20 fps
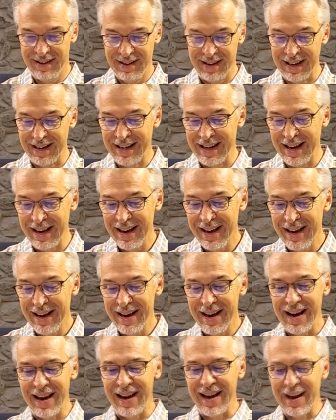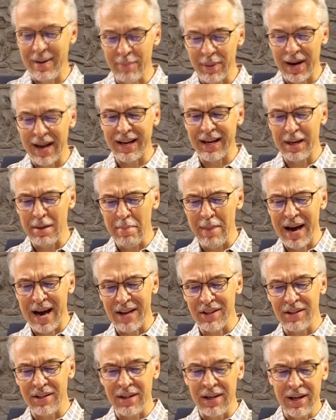I and I, but I can
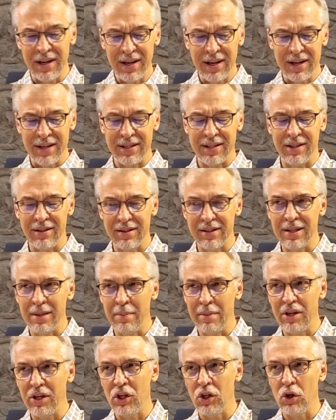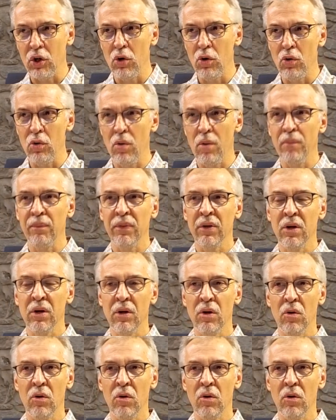imagine to somebody who